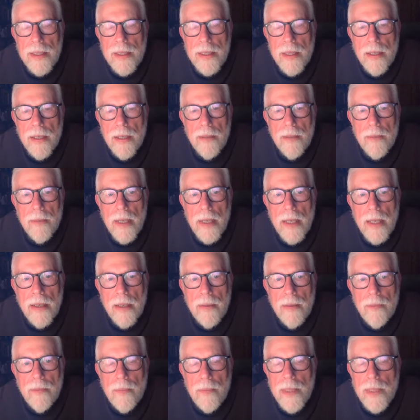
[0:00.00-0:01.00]

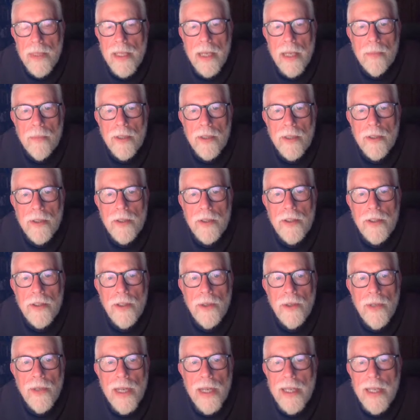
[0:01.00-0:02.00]
been able to
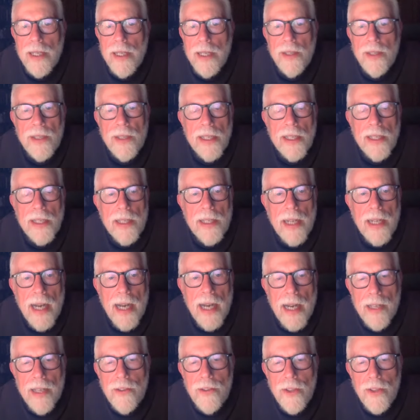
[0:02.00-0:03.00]
do anything that
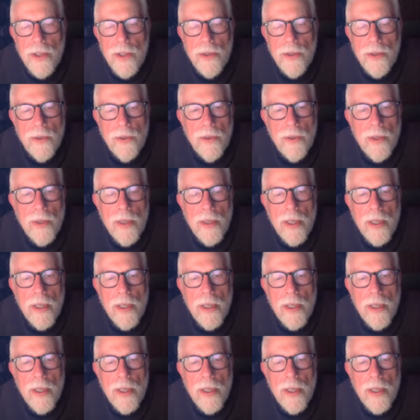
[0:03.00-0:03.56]
I do